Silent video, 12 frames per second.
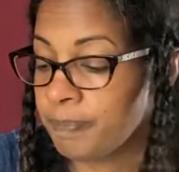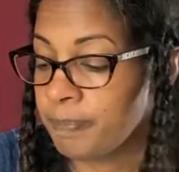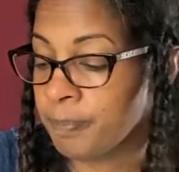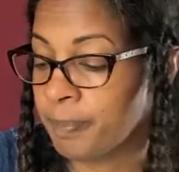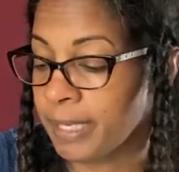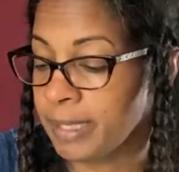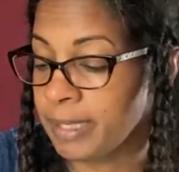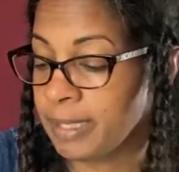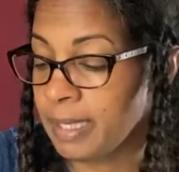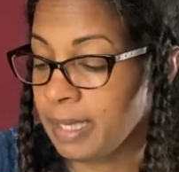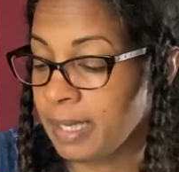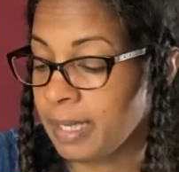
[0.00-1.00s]
but
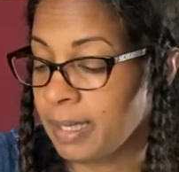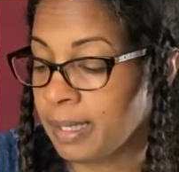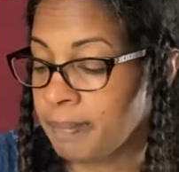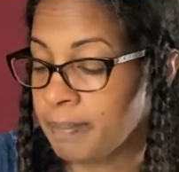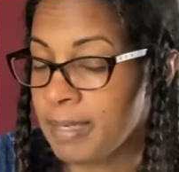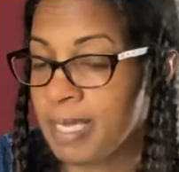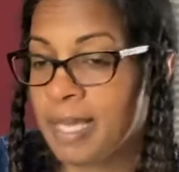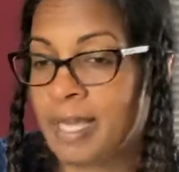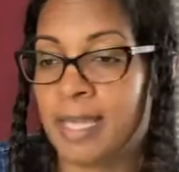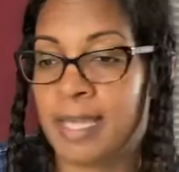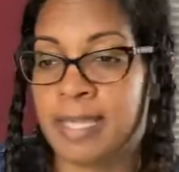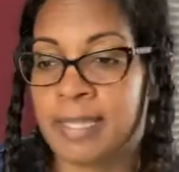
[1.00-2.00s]

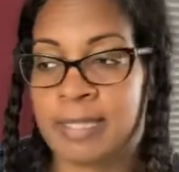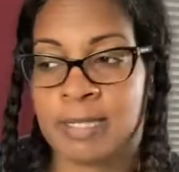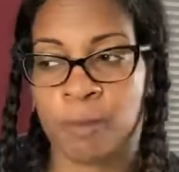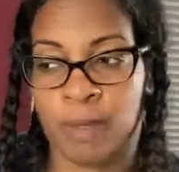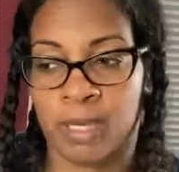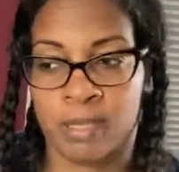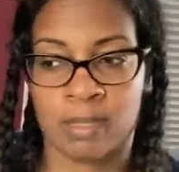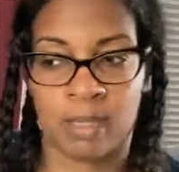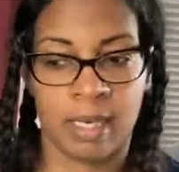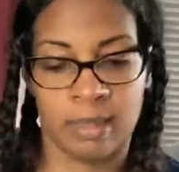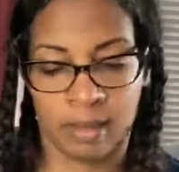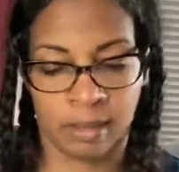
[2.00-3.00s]
this book has
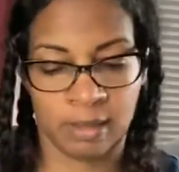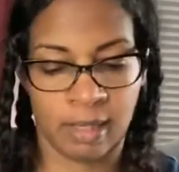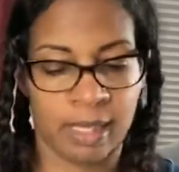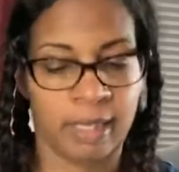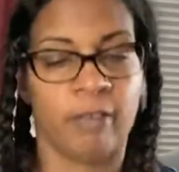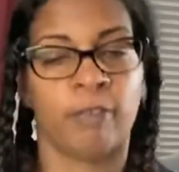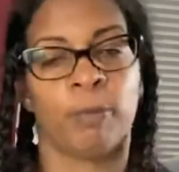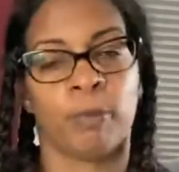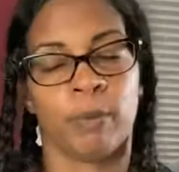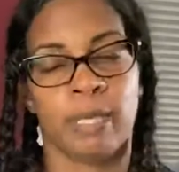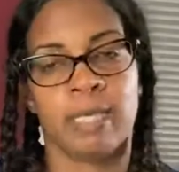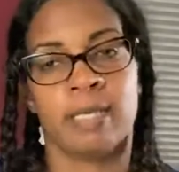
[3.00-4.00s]
gotten a lot of
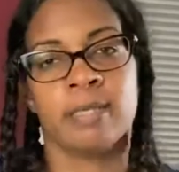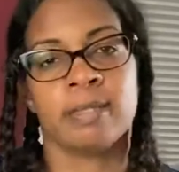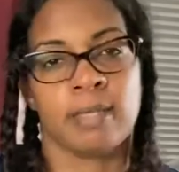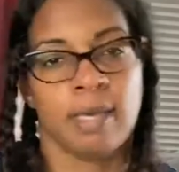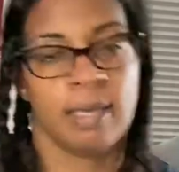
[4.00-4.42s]
praise,